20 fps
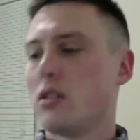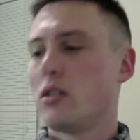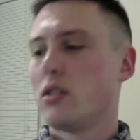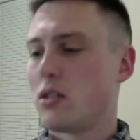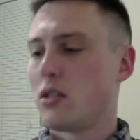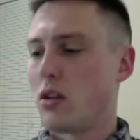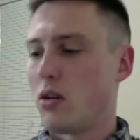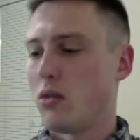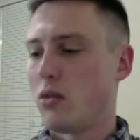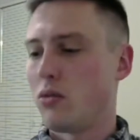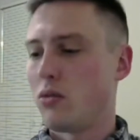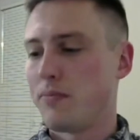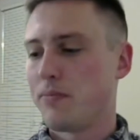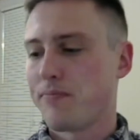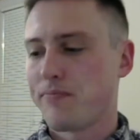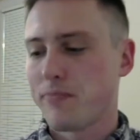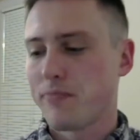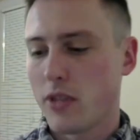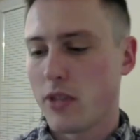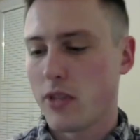So
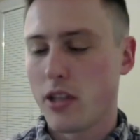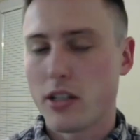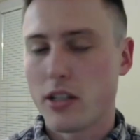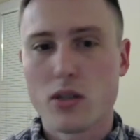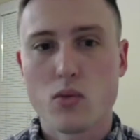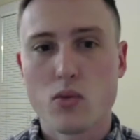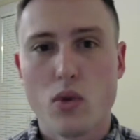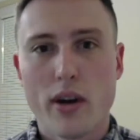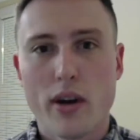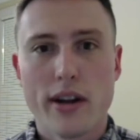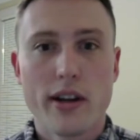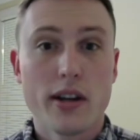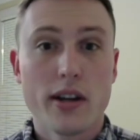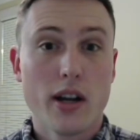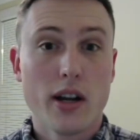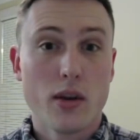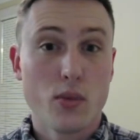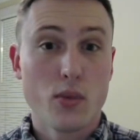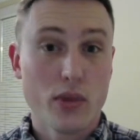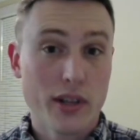this is why
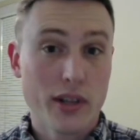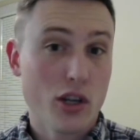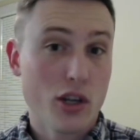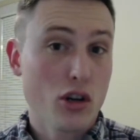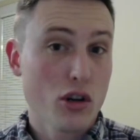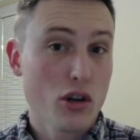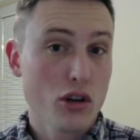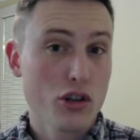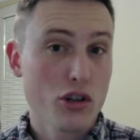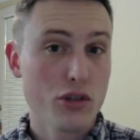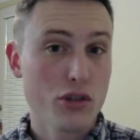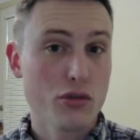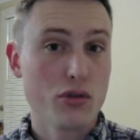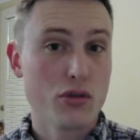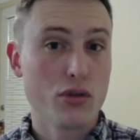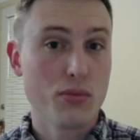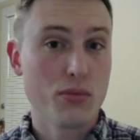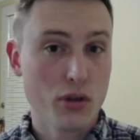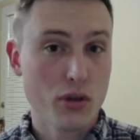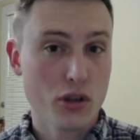I really encourage you
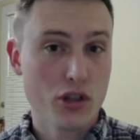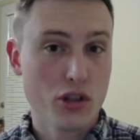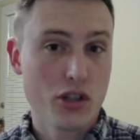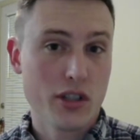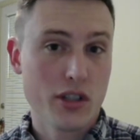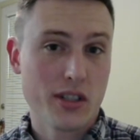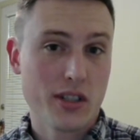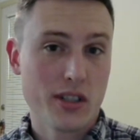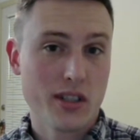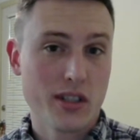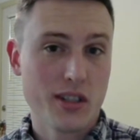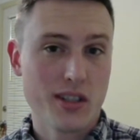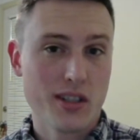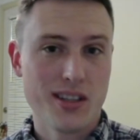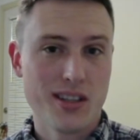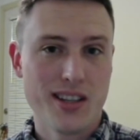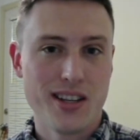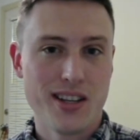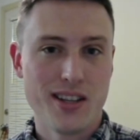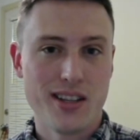to purchase
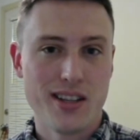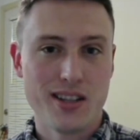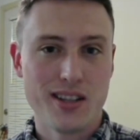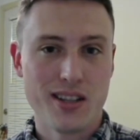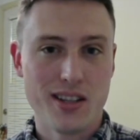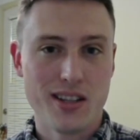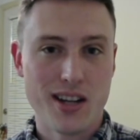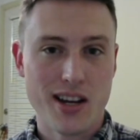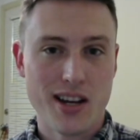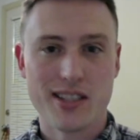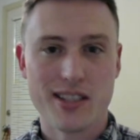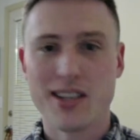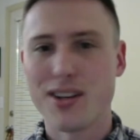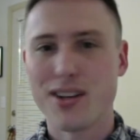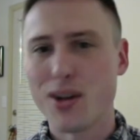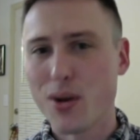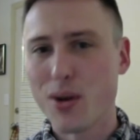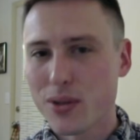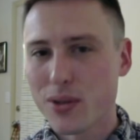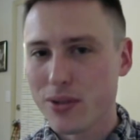the dice. I
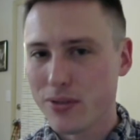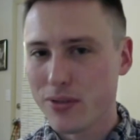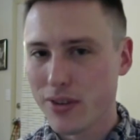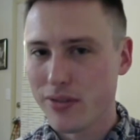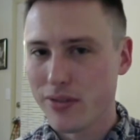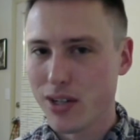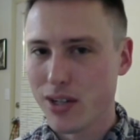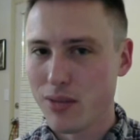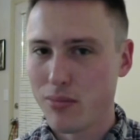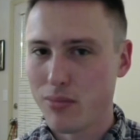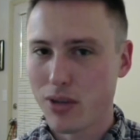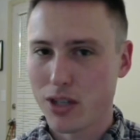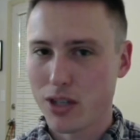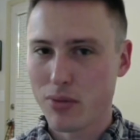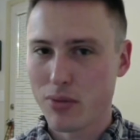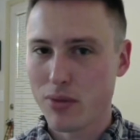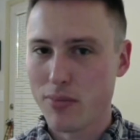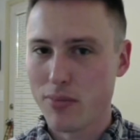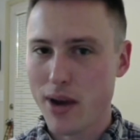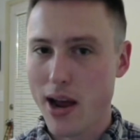know it's 15 bucks
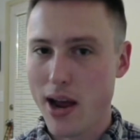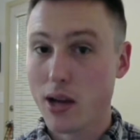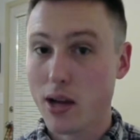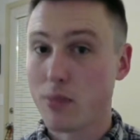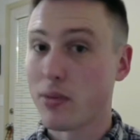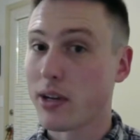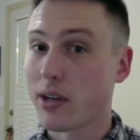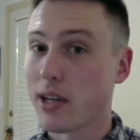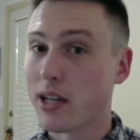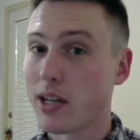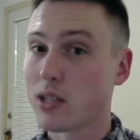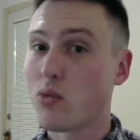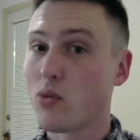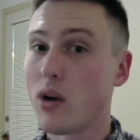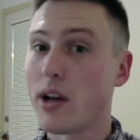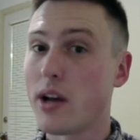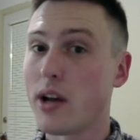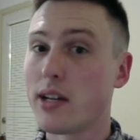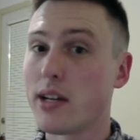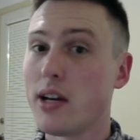per pack, but guess
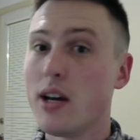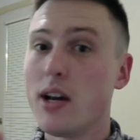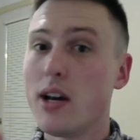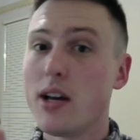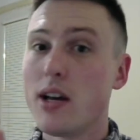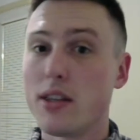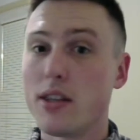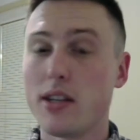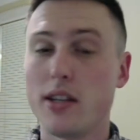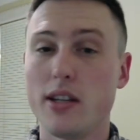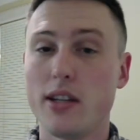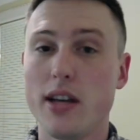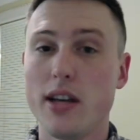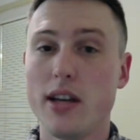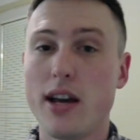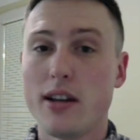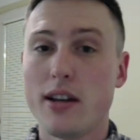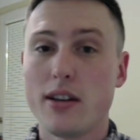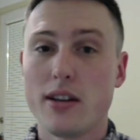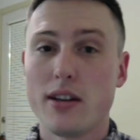what?
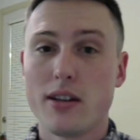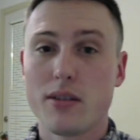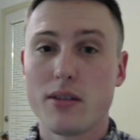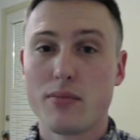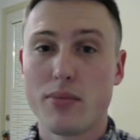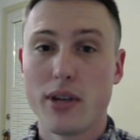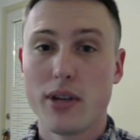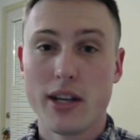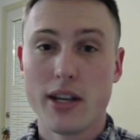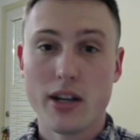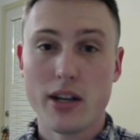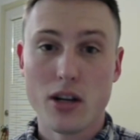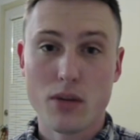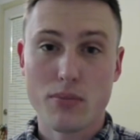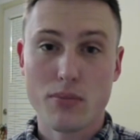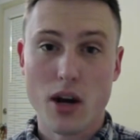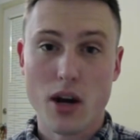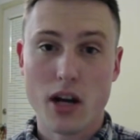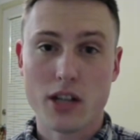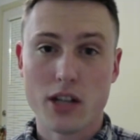The beginner
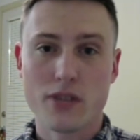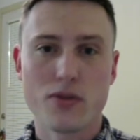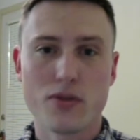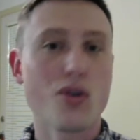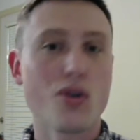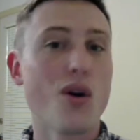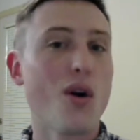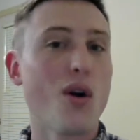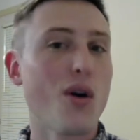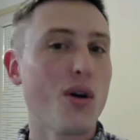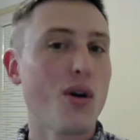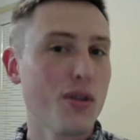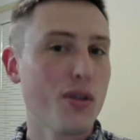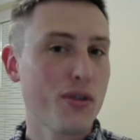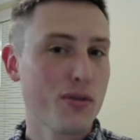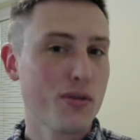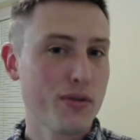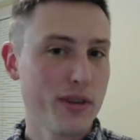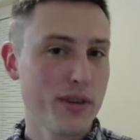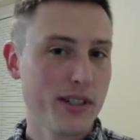box for all
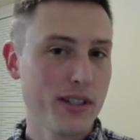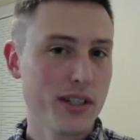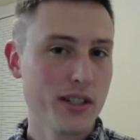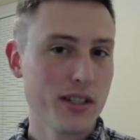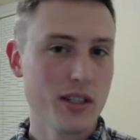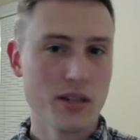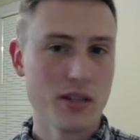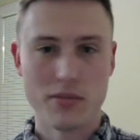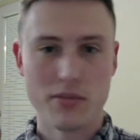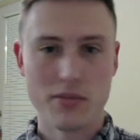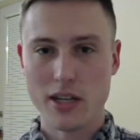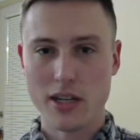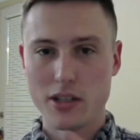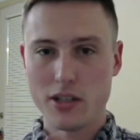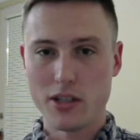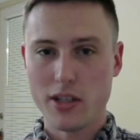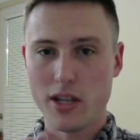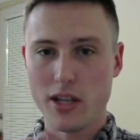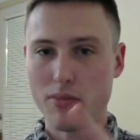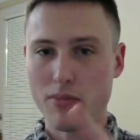3 systems, Edge
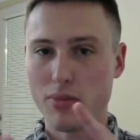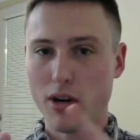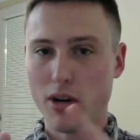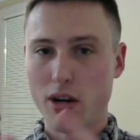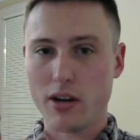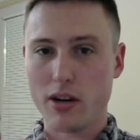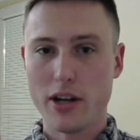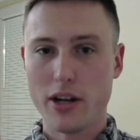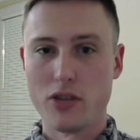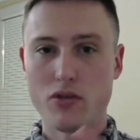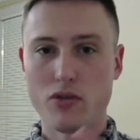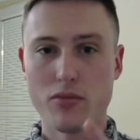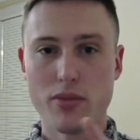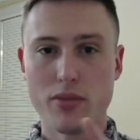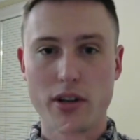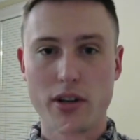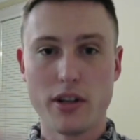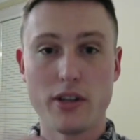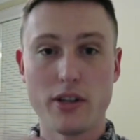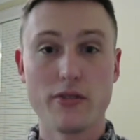of the Empire, Age of
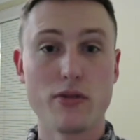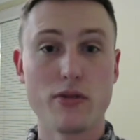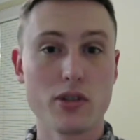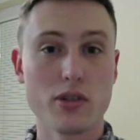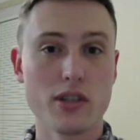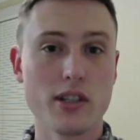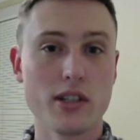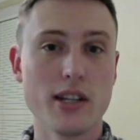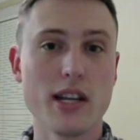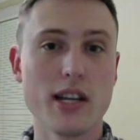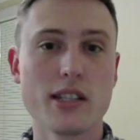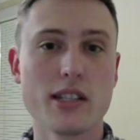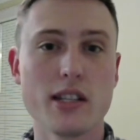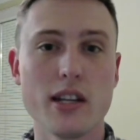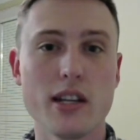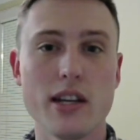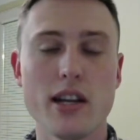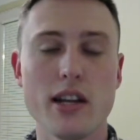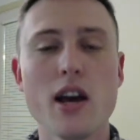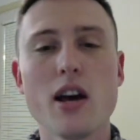Rebellion, Force and
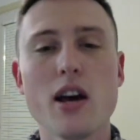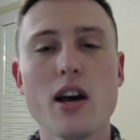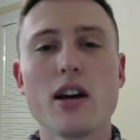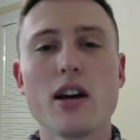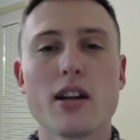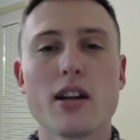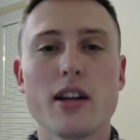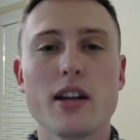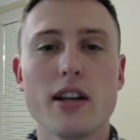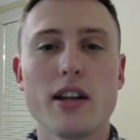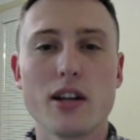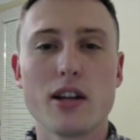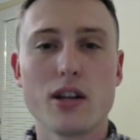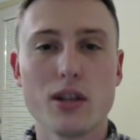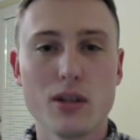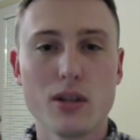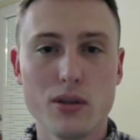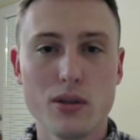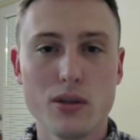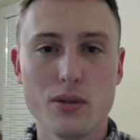Destiny,
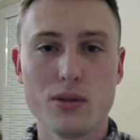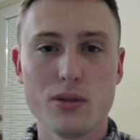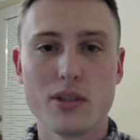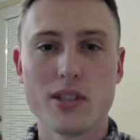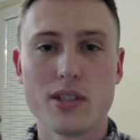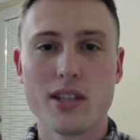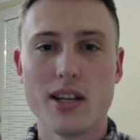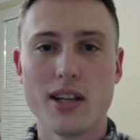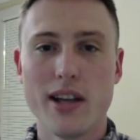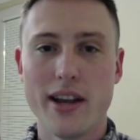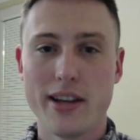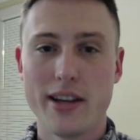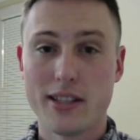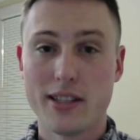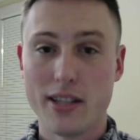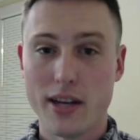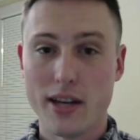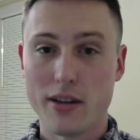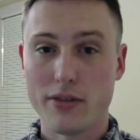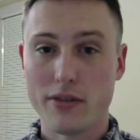includes a
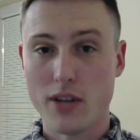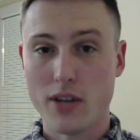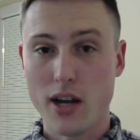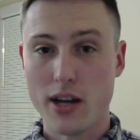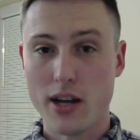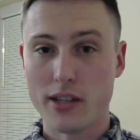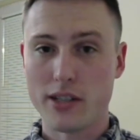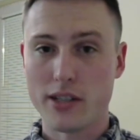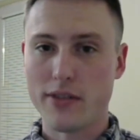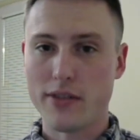set of dice.